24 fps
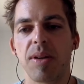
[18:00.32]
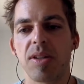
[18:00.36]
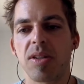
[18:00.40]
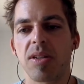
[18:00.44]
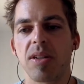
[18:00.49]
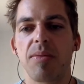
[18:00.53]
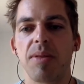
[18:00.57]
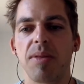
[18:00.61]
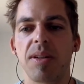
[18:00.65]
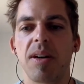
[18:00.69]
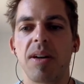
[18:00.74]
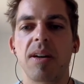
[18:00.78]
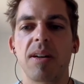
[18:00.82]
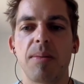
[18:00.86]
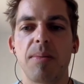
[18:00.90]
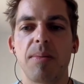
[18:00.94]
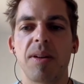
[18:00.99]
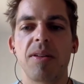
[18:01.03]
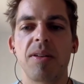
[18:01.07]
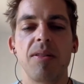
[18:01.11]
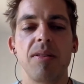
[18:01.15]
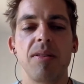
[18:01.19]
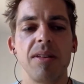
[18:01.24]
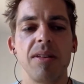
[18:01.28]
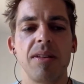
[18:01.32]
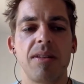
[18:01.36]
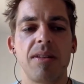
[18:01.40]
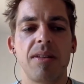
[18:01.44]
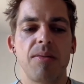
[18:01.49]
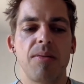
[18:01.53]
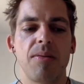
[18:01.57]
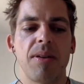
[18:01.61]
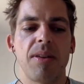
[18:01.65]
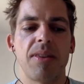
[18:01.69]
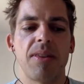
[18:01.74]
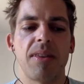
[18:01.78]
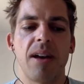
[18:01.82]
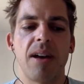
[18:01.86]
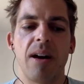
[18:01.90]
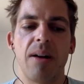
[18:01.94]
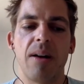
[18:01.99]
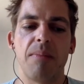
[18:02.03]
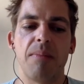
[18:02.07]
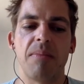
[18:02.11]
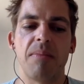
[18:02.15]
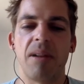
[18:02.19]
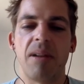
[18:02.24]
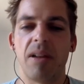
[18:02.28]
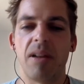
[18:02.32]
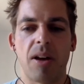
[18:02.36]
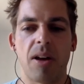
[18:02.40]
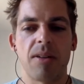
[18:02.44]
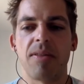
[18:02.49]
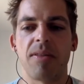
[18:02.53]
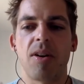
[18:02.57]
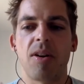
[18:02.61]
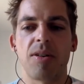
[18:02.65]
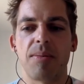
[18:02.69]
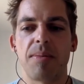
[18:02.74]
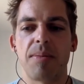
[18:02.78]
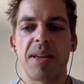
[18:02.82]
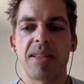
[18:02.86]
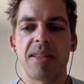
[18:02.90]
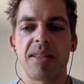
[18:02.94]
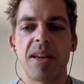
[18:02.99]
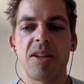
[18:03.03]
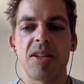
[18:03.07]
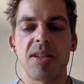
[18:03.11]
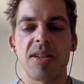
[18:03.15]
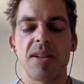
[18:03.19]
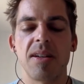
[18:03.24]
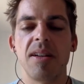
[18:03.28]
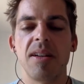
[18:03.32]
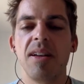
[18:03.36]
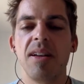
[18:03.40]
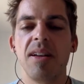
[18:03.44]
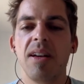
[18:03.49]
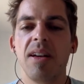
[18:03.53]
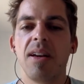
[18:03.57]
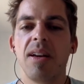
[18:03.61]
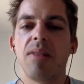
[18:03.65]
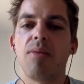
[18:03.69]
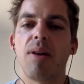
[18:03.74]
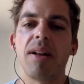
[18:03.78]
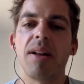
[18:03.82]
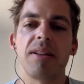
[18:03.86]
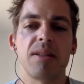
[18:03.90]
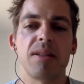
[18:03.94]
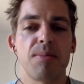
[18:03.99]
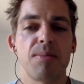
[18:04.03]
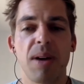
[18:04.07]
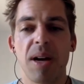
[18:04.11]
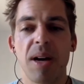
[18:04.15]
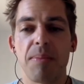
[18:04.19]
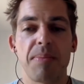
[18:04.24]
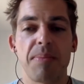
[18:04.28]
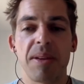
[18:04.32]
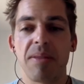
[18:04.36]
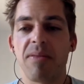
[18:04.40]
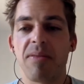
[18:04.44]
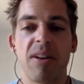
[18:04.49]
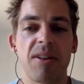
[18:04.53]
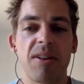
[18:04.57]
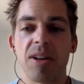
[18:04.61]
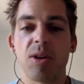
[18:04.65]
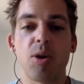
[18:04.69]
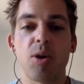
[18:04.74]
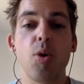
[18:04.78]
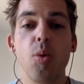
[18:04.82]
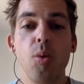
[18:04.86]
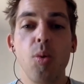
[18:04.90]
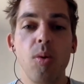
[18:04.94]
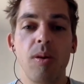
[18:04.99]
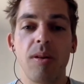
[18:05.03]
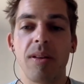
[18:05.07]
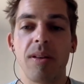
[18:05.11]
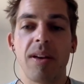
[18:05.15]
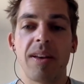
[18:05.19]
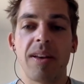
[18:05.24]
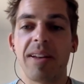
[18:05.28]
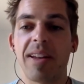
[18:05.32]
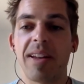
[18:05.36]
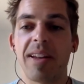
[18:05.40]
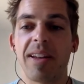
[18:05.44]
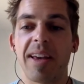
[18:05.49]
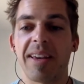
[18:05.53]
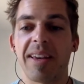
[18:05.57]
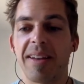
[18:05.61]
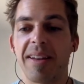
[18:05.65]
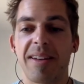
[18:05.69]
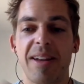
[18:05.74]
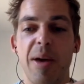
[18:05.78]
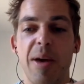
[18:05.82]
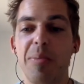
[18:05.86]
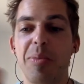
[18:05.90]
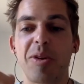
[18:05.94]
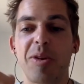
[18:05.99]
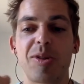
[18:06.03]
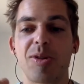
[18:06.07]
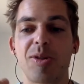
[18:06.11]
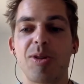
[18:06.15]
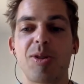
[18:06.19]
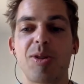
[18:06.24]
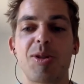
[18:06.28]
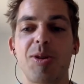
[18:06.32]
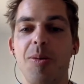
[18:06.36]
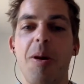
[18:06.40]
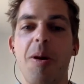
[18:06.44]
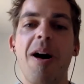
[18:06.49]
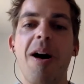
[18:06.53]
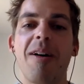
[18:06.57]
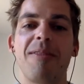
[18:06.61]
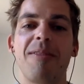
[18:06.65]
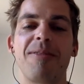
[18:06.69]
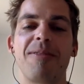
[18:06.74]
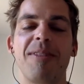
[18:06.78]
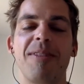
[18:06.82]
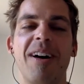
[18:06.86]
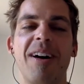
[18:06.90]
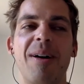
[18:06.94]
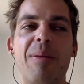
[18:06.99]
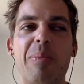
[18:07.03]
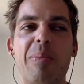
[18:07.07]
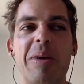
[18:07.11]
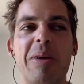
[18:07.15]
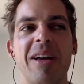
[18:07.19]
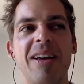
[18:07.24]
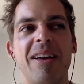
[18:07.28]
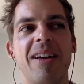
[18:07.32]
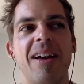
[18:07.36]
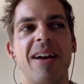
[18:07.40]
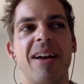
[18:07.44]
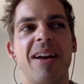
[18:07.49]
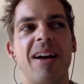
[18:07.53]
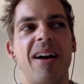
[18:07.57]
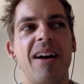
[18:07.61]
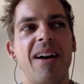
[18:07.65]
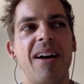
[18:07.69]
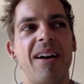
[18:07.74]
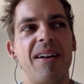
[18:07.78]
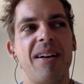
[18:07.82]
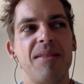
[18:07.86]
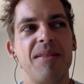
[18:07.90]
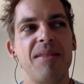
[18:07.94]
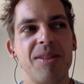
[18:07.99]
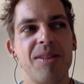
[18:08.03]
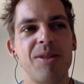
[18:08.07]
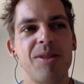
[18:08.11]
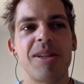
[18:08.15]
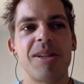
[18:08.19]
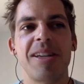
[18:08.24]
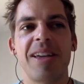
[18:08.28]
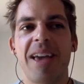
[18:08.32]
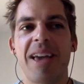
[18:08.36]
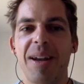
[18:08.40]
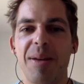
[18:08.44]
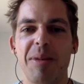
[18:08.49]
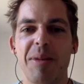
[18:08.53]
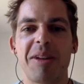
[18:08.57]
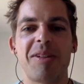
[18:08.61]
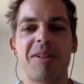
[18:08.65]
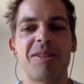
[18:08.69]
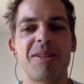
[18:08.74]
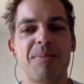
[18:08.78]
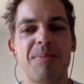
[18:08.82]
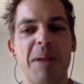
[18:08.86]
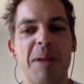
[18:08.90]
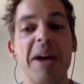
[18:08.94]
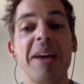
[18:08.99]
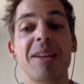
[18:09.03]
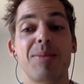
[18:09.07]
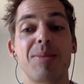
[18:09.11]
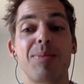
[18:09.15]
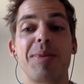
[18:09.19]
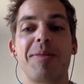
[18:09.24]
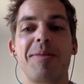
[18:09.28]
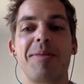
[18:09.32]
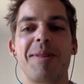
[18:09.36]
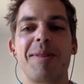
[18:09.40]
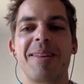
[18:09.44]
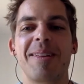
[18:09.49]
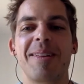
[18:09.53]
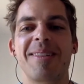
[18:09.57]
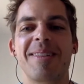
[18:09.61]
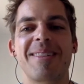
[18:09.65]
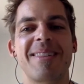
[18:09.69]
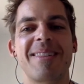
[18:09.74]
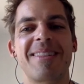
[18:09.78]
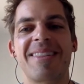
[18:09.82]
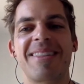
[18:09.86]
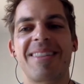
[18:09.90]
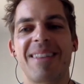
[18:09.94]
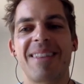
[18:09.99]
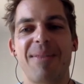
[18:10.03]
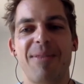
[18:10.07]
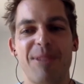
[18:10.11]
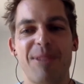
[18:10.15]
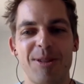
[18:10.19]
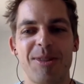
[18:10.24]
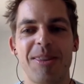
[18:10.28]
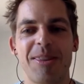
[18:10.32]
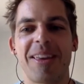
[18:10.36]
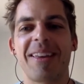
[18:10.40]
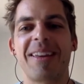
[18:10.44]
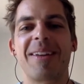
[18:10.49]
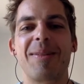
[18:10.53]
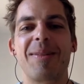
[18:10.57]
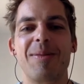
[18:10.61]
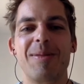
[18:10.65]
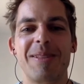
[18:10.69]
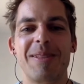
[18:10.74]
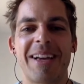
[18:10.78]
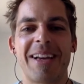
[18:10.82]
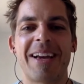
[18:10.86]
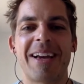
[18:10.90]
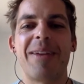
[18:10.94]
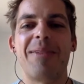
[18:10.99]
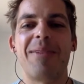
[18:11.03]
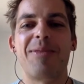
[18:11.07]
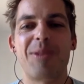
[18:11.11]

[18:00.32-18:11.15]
that we talked about earlier with a lot of automation. While this might be very cool and like in demos to show off, usually animators, in my experience, the first thing to do is like kind of